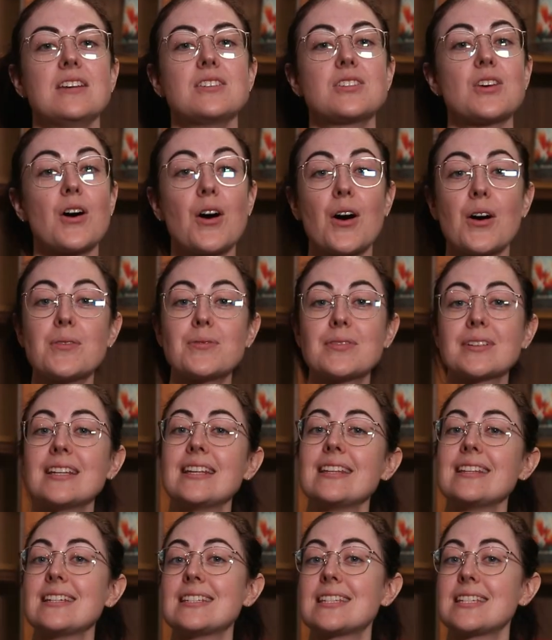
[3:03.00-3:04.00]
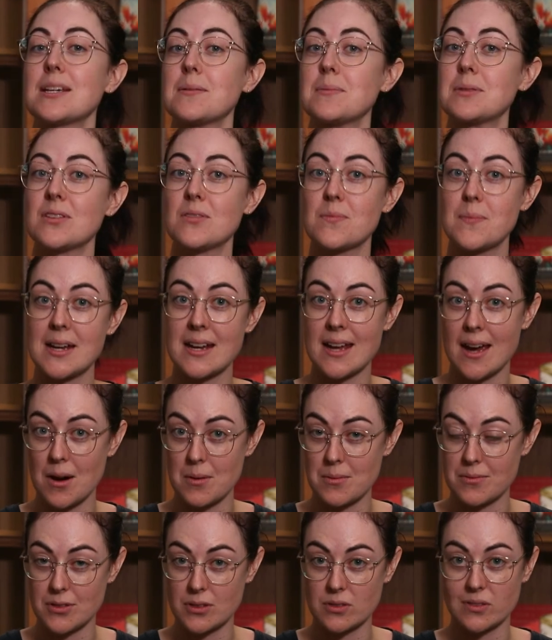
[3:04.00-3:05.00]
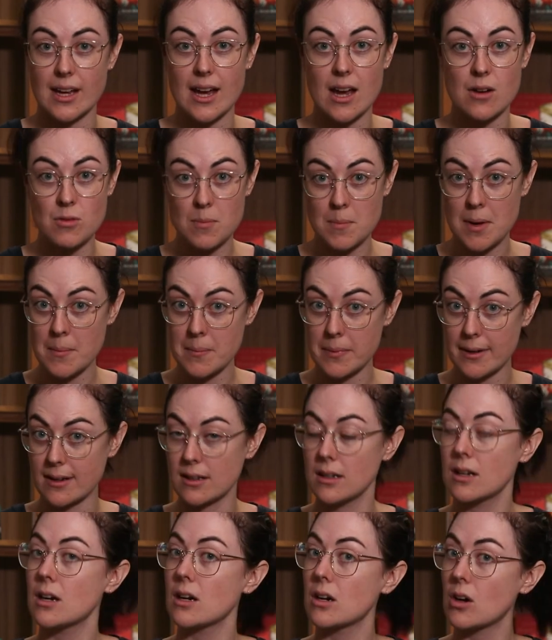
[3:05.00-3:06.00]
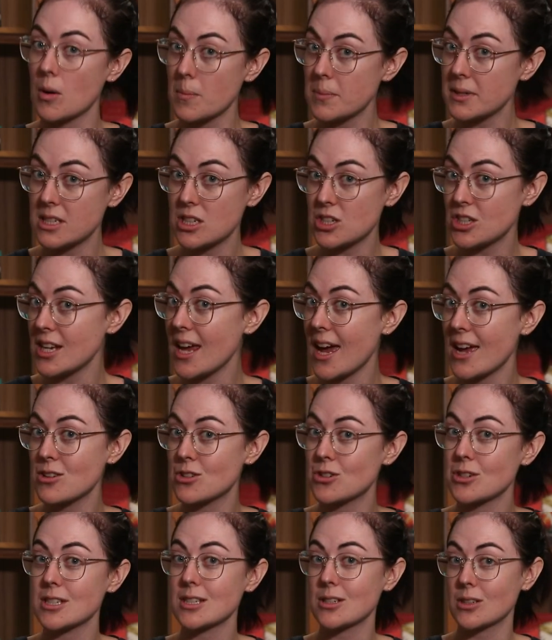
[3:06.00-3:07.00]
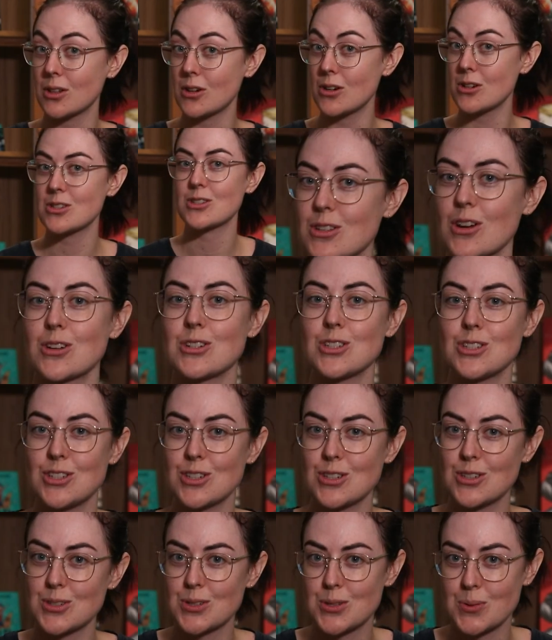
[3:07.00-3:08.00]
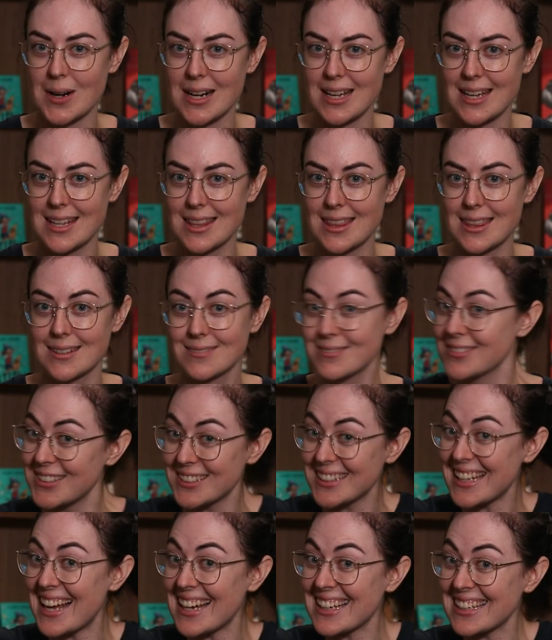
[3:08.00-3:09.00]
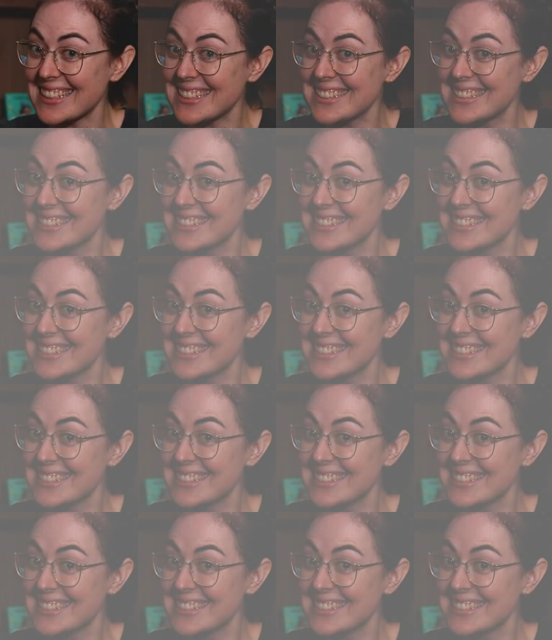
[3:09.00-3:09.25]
So hopefully these tips have been helpful. And remember, competition entries close on June 20th. Good luck!